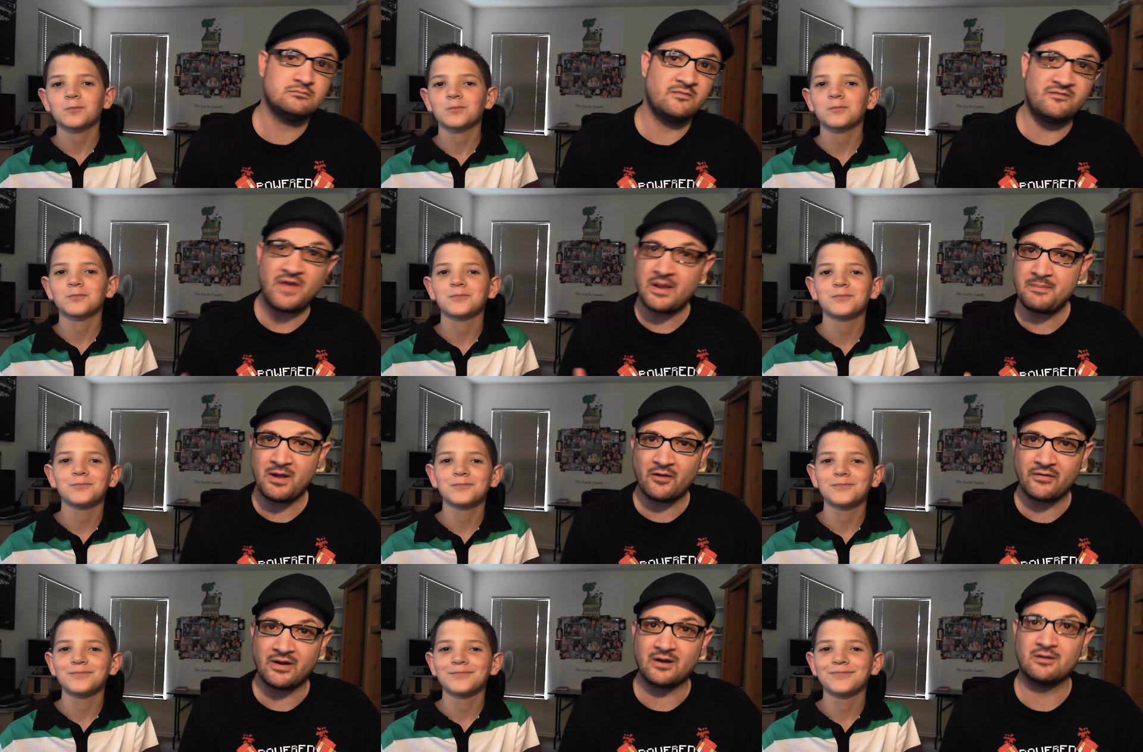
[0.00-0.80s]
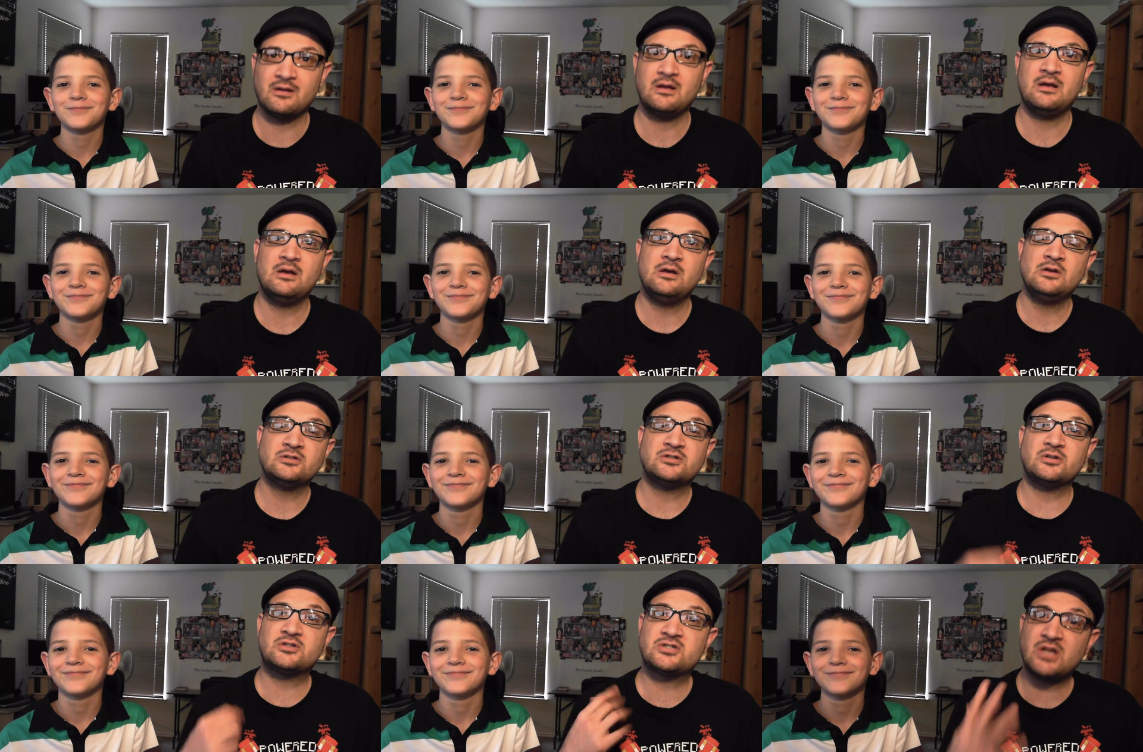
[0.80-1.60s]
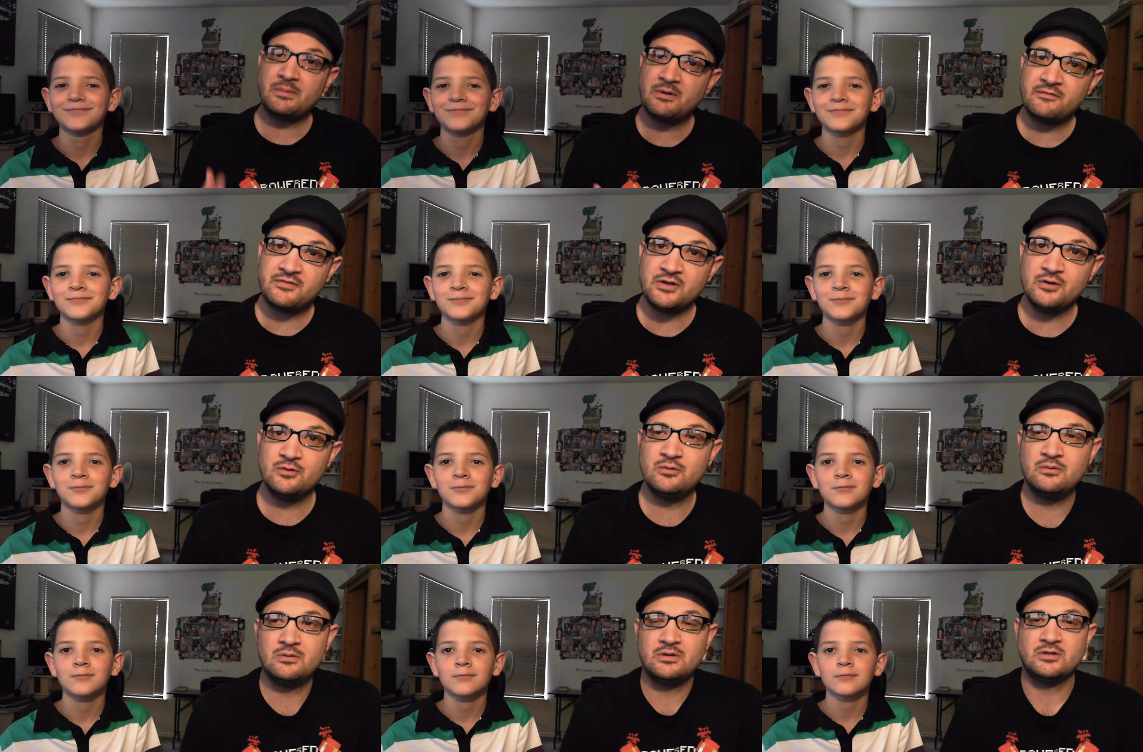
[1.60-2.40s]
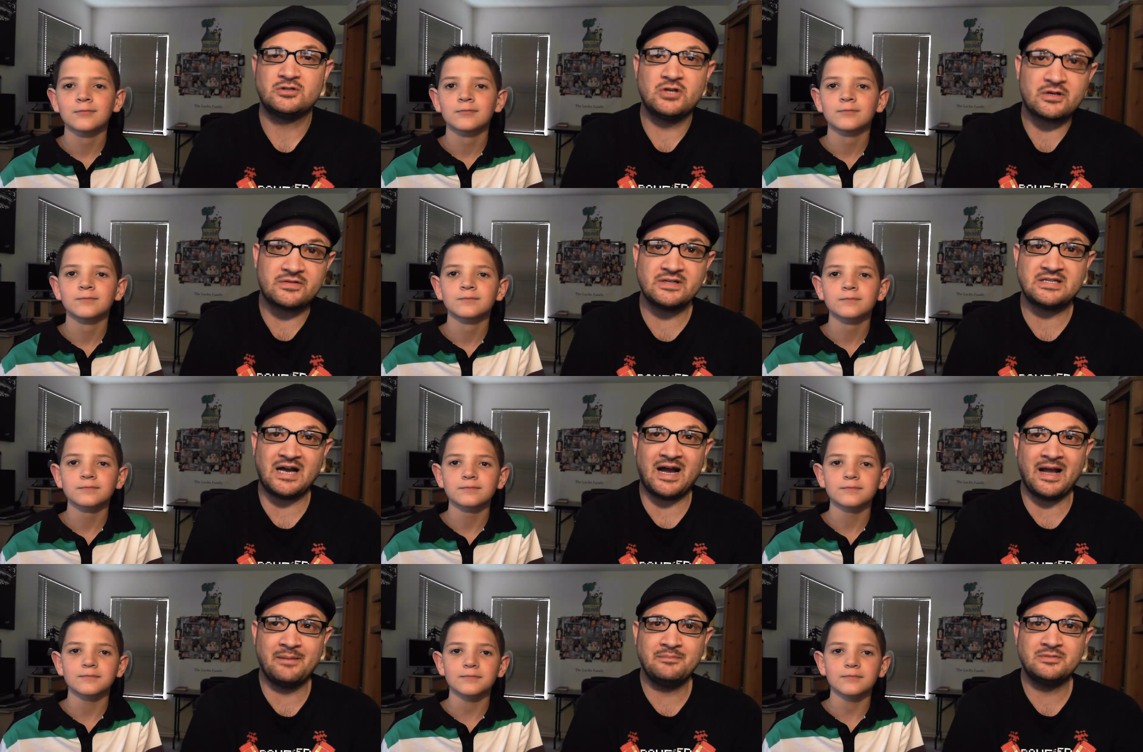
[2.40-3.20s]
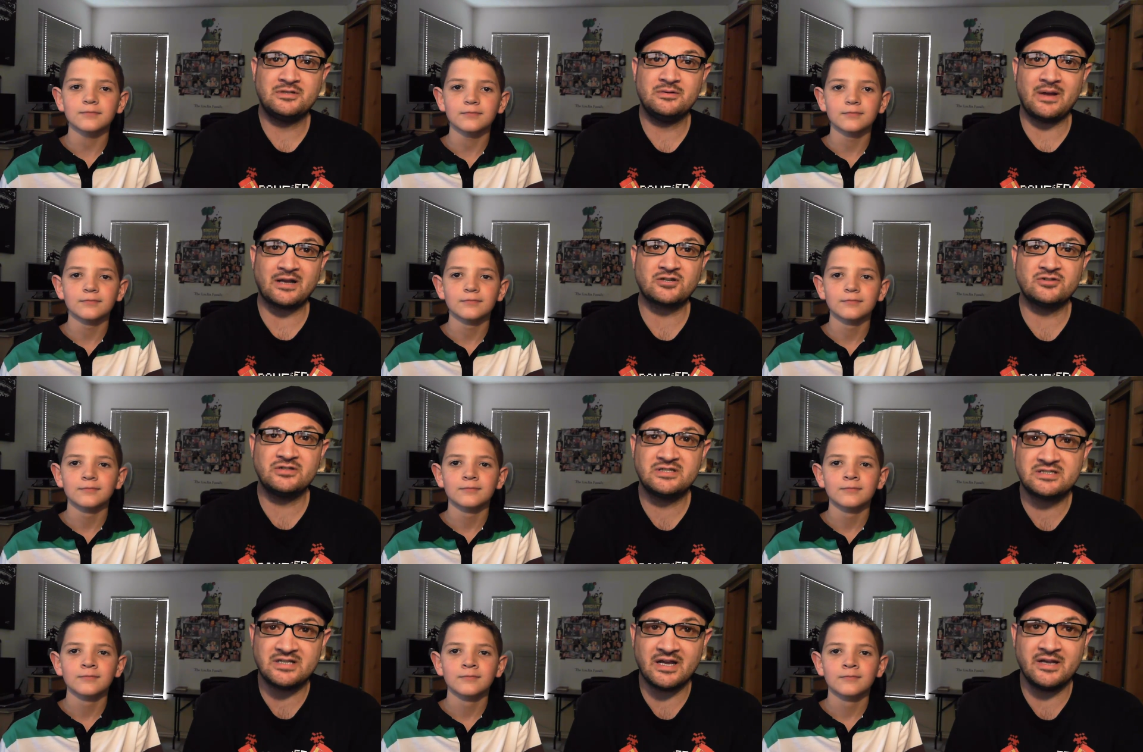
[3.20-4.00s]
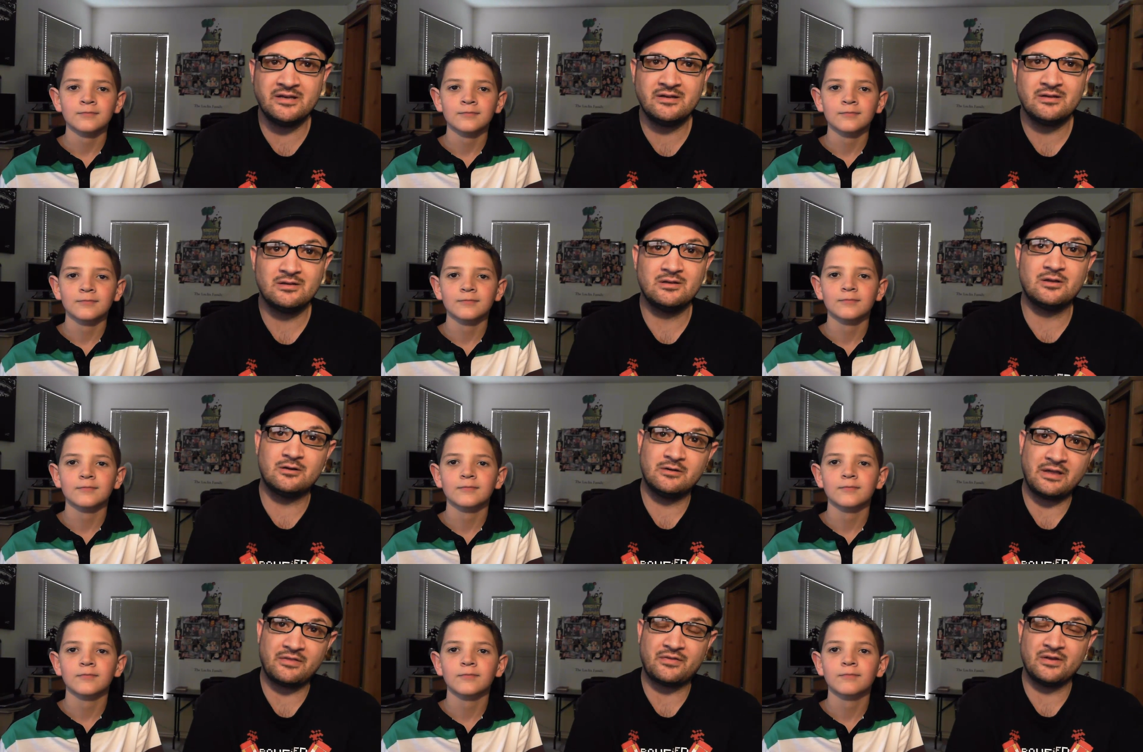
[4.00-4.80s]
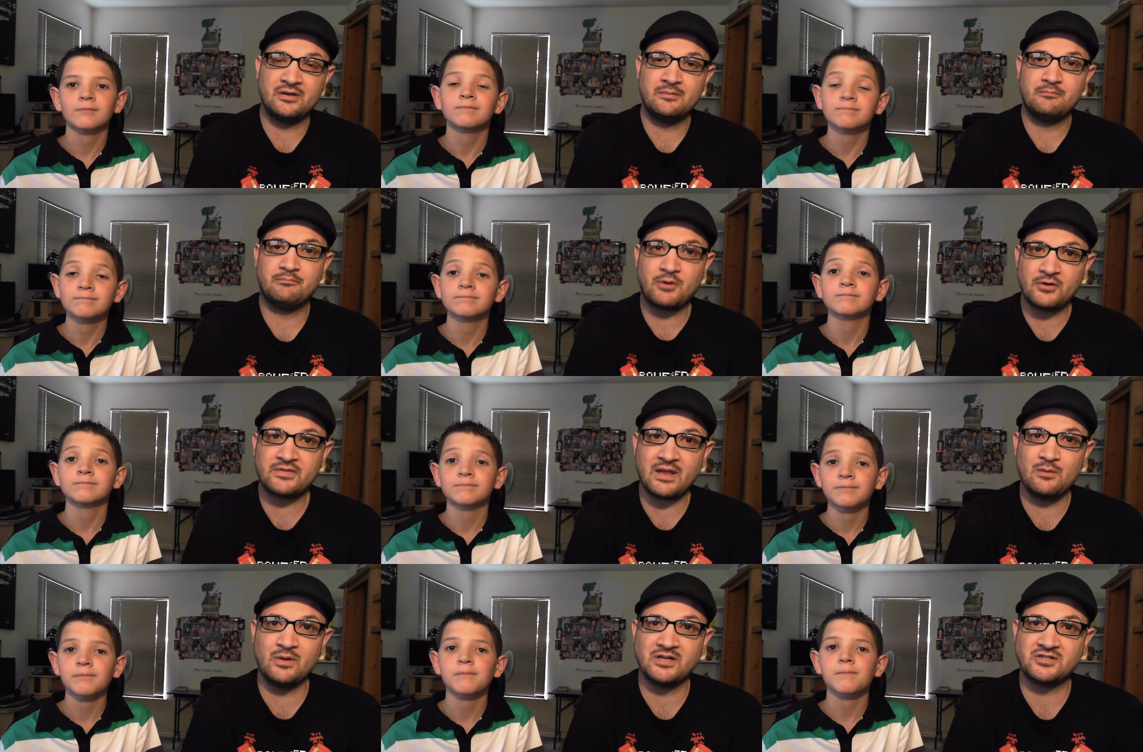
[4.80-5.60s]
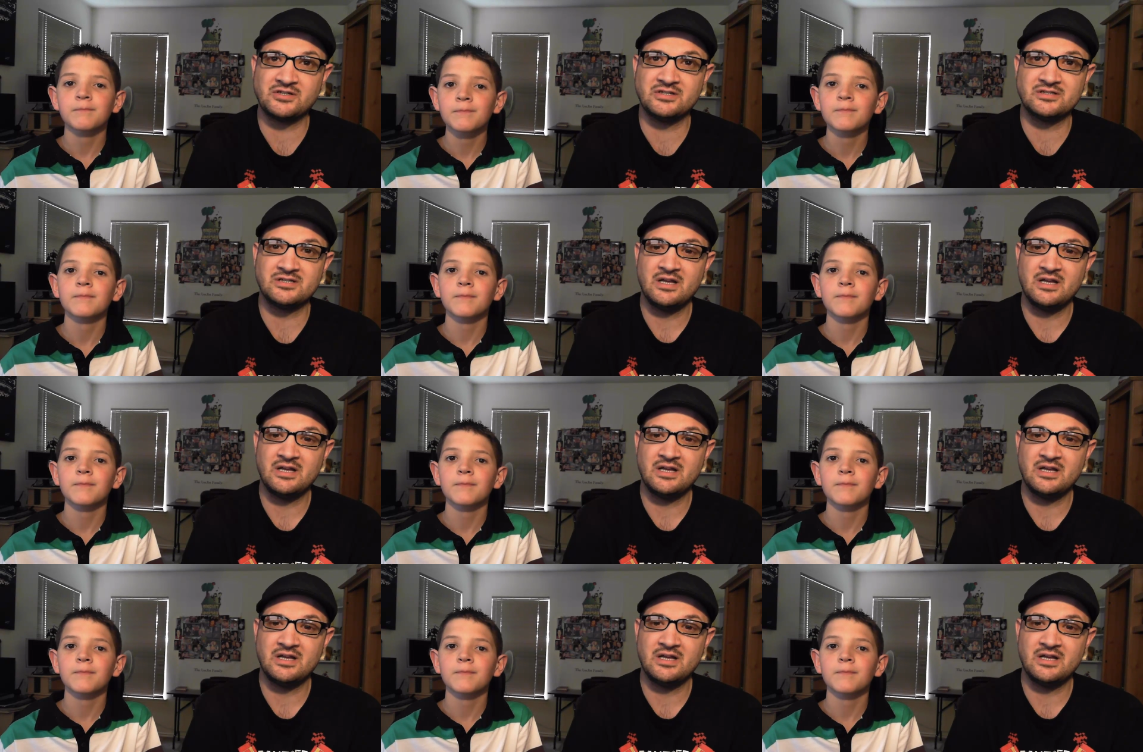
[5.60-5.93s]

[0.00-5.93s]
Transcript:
Speaker 1: fan mail there. So some of you took the time to actually send little Ethan birthday wishes.